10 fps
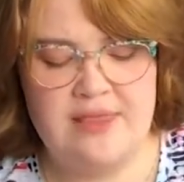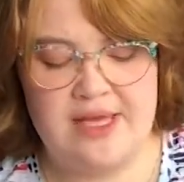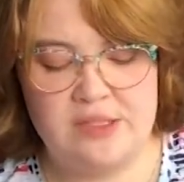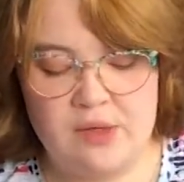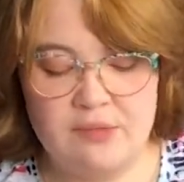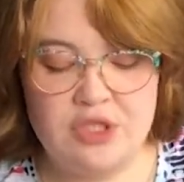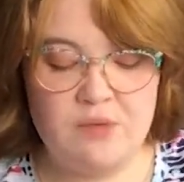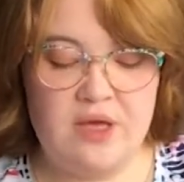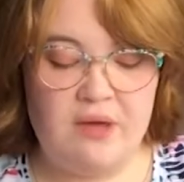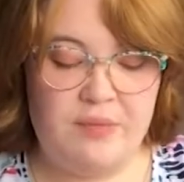That's what I'm
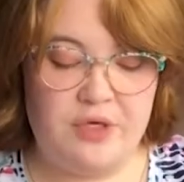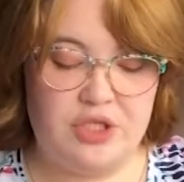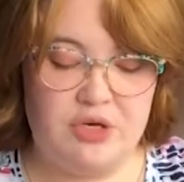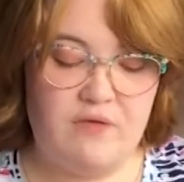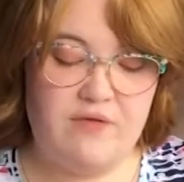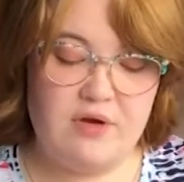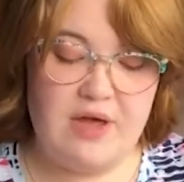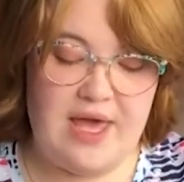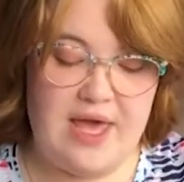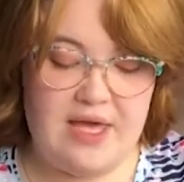doing. Push it
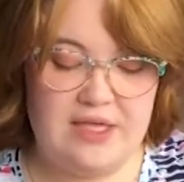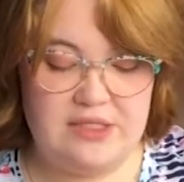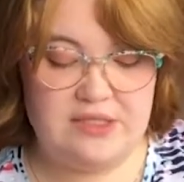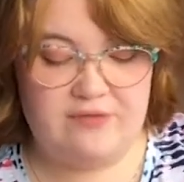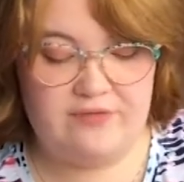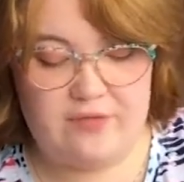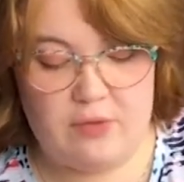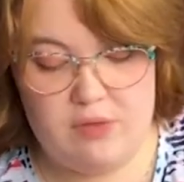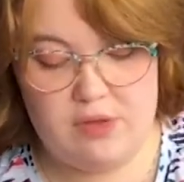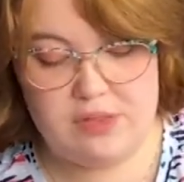over and
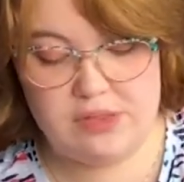fold.